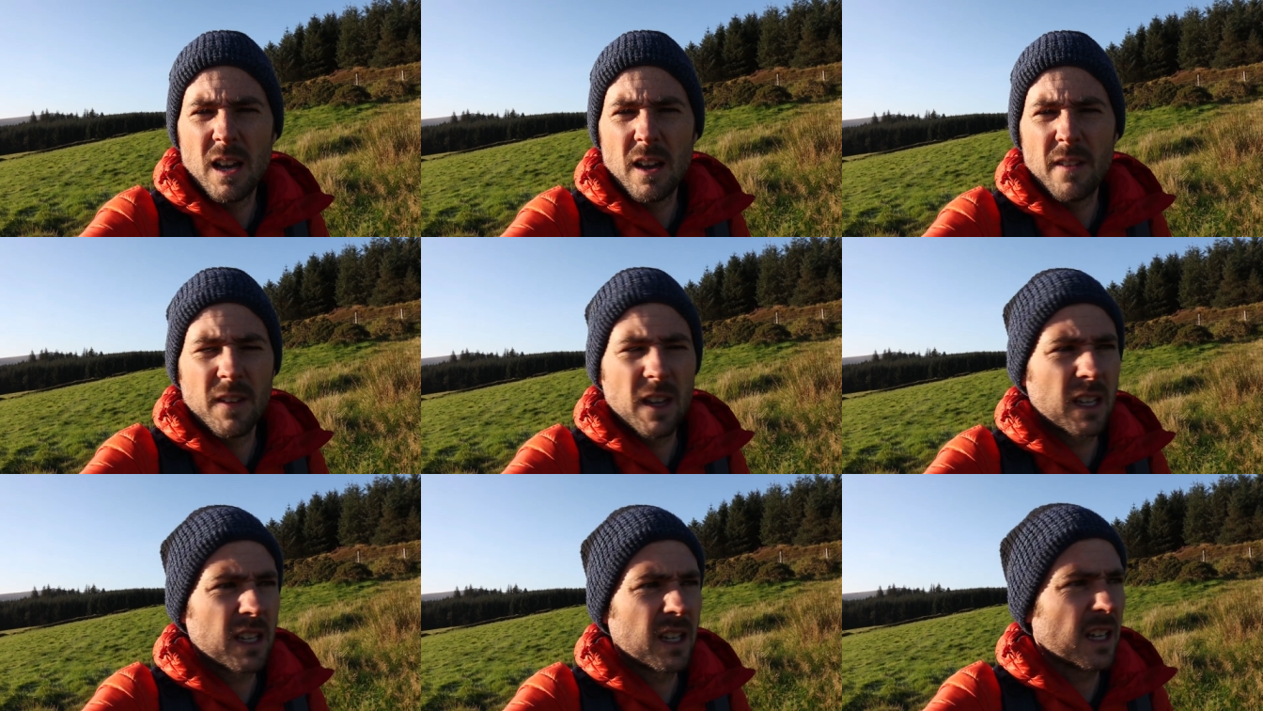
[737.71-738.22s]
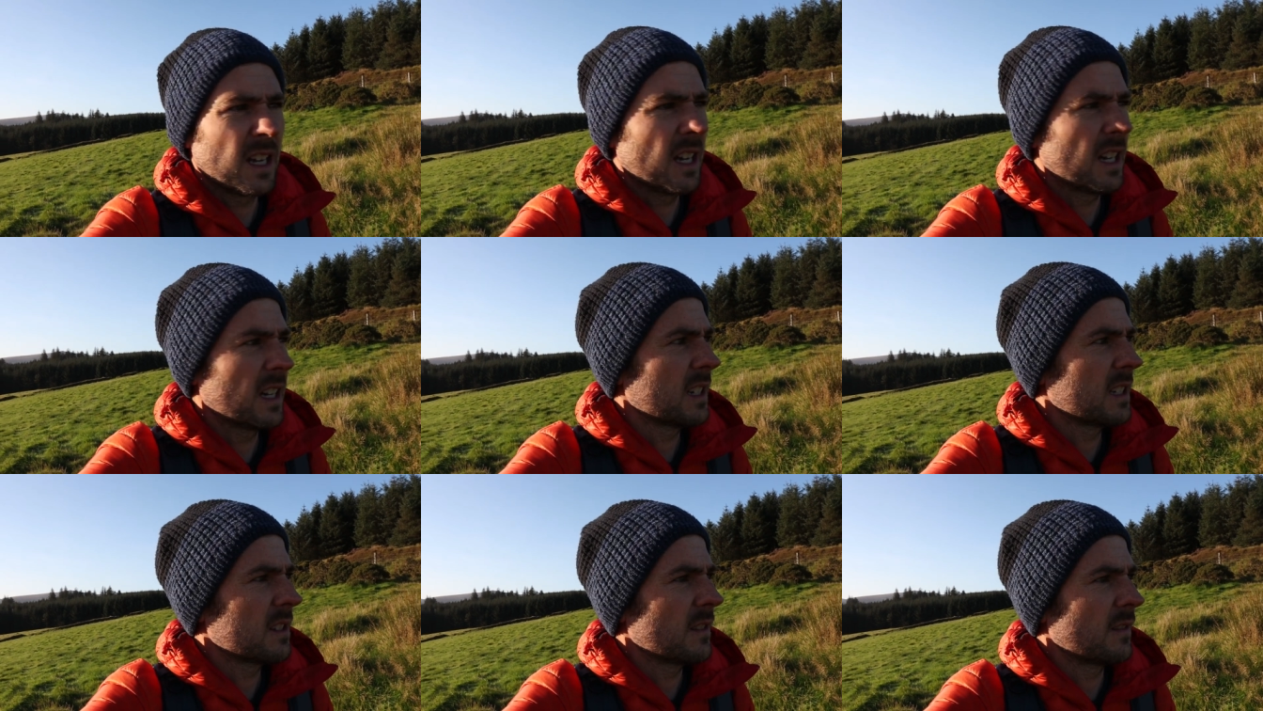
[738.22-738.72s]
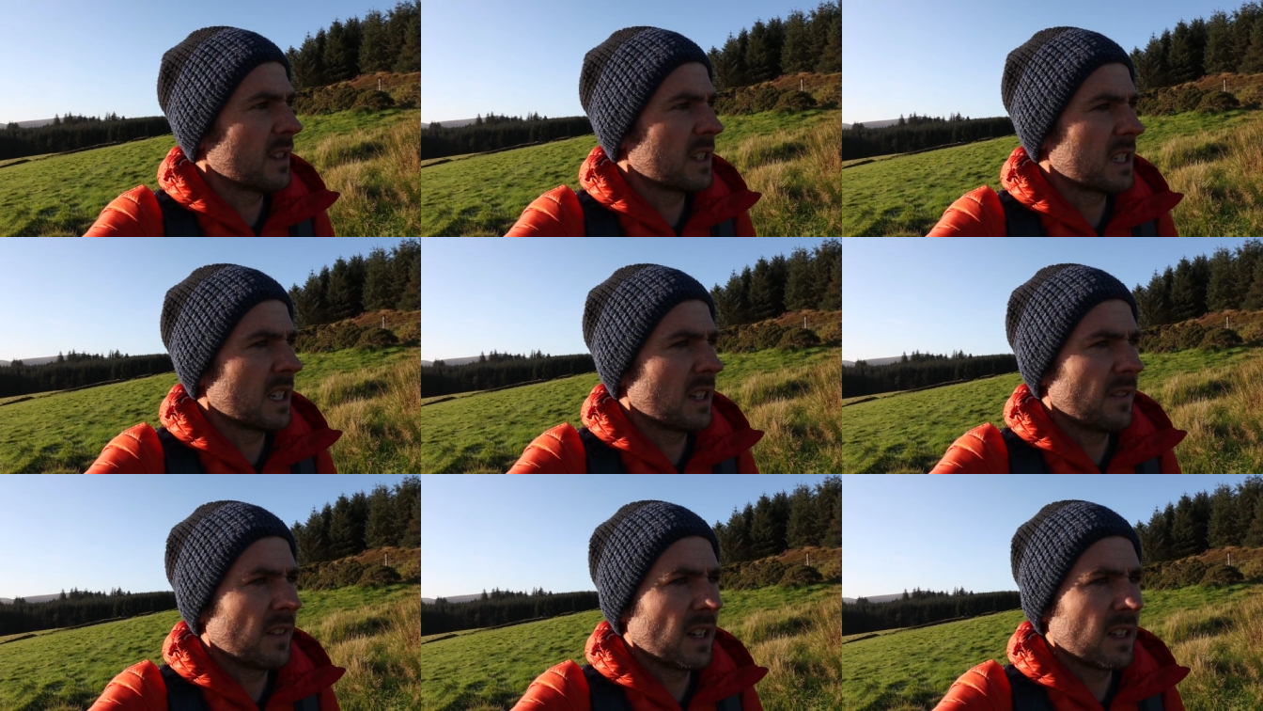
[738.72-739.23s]
I think uh, I don't think
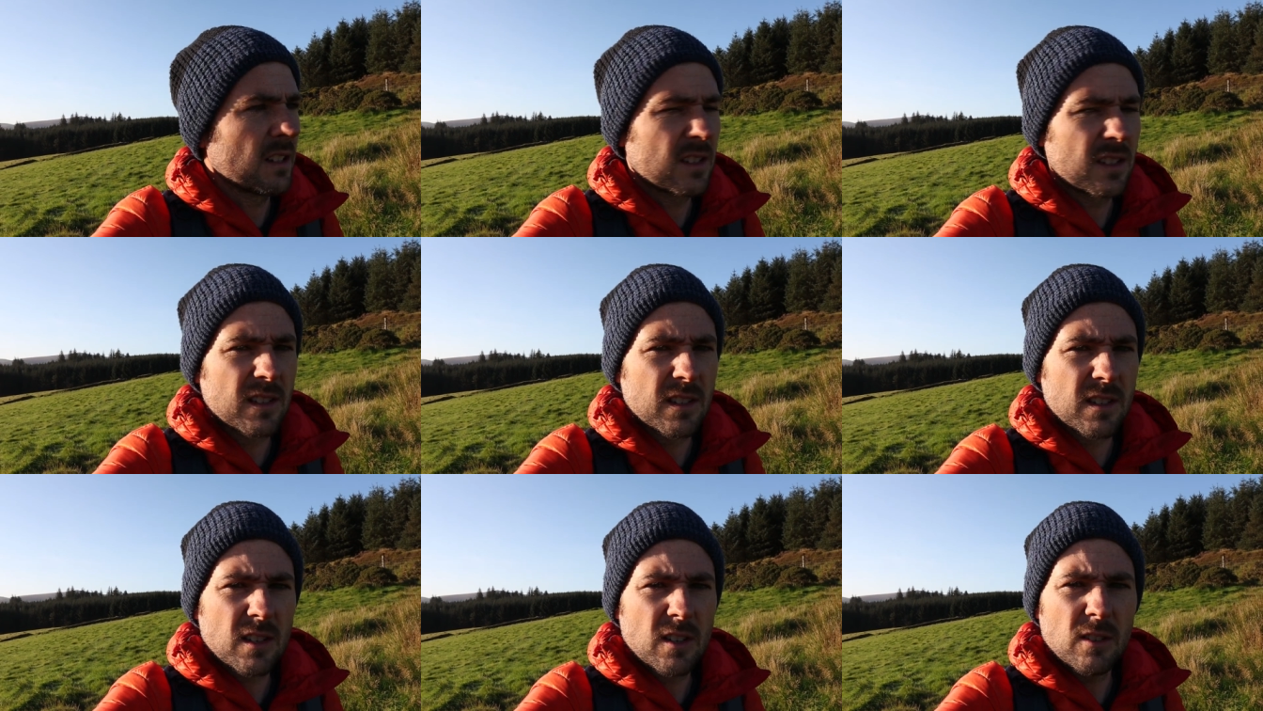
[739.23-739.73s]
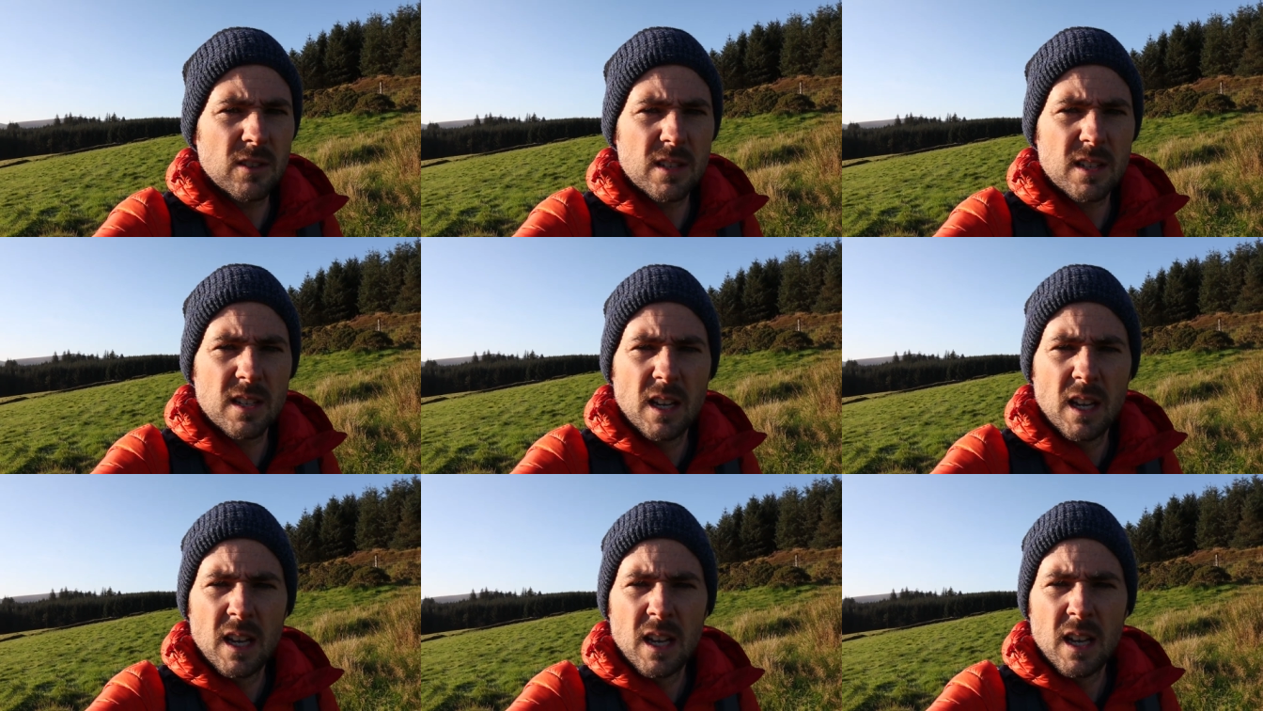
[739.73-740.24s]
there's anything else to discuss.